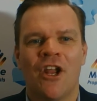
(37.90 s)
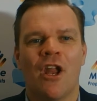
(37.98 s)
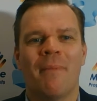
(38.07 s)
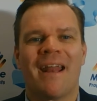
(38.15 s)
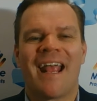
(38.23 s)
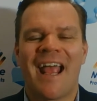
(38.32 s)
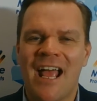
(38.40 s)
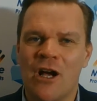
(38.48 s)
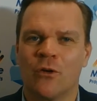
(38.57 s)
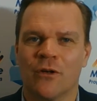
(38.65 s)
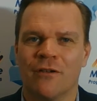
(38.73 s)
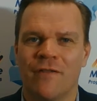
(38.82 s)
no matter
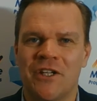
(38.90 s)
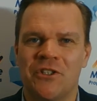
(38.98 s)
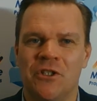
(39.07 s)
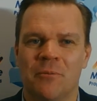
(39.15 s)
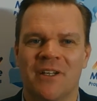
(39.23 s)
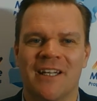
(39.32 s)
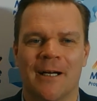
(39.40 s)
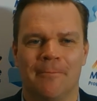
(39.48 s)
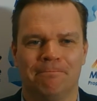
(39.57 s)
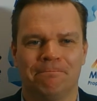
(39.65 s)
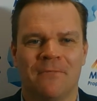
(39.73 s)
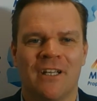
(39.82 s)
how good an investor you
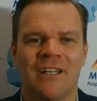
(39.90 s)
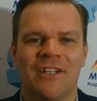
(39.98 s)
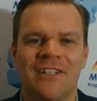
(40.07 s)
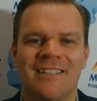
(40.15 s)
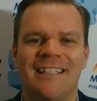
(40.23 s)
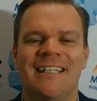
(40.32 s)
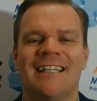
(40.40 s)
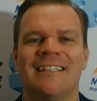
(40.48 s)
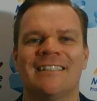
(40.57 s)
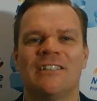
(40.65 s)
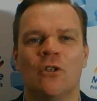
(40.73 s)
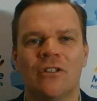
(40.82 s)
become. You see, it
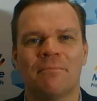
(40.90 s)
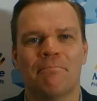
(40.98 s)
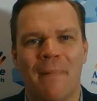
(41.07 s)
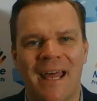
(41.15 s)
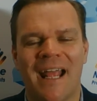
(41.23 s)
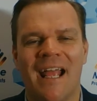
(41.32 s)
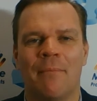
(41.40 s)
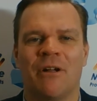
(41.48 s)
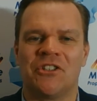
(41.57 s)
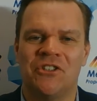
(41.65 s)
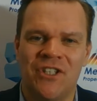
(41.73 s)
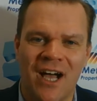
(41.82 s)
does not matter how
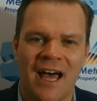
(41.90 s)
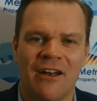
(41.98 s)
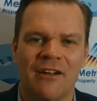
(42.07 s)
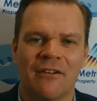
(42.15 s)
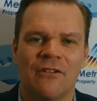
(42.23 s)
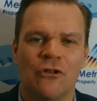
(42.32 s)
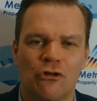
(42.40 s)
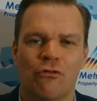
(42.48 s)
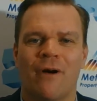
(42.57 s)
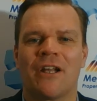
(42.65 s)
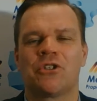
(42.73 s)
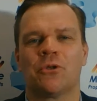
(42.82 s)
much data you
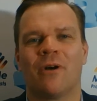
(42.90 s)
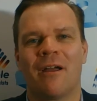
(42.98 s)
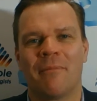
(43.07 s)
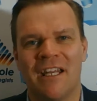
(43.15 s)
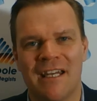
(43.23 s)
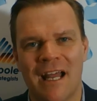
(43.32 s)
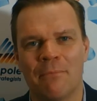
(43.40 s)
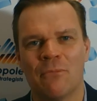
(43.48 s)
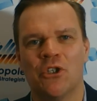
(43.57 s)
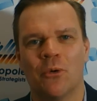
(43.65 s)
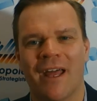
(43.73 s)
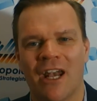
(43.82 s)
crunch or how many
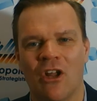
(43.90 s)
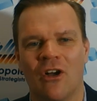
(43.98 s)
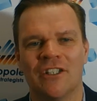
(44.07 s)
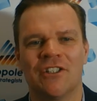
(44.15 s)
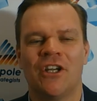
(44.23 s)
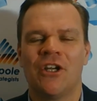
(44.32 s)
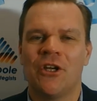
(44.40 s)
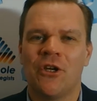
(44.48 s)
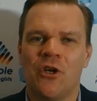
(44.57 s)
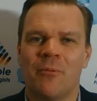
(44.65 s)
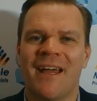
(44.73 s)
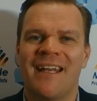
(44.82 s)
numbers you analyze,
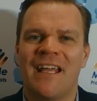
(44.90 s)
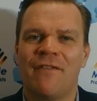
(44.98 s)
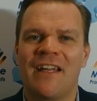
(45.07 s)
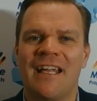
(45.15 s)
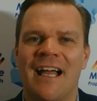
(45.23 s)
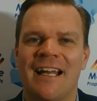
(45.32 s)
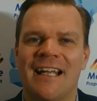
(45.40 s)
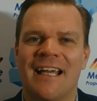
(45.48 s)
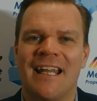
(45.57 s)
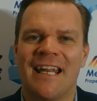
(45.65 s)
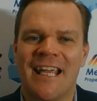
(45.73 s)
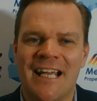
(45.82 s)
you may never gain
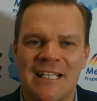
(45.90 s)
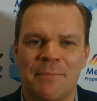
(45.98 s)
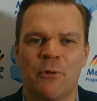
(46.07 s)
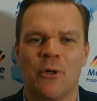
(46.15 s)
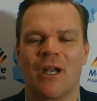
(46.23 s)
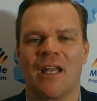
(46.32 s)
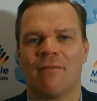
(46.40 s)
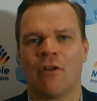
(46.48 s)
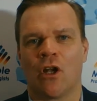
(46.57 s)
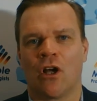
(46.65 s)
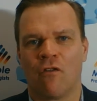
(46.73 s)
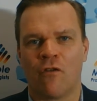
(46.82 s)
an expert
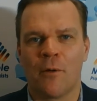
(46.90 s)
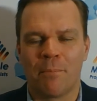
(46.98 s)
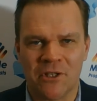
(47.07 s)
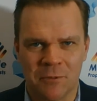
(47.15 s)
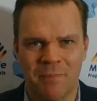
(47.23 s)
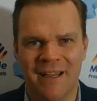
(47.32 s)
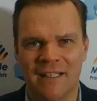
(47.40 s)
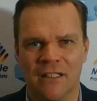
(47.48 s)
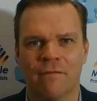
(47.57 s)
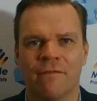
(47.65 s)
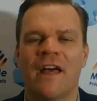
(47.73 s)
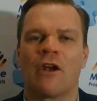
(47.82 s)
level of
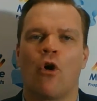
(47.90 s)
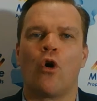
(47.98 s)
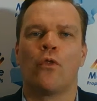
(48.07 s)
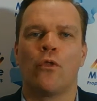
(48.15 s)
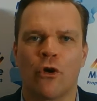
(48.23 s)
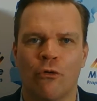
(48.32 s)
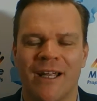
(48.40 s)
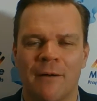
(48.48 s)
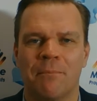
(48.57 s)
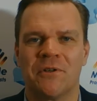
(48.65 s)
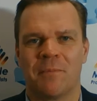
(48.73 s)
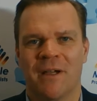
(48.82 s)
perspective, that
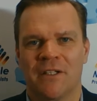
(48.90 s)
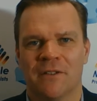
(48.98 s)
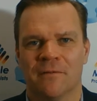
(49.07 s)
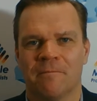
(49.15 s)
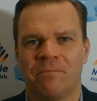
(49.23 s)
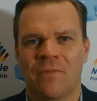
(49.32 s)
on-the-ground perspective.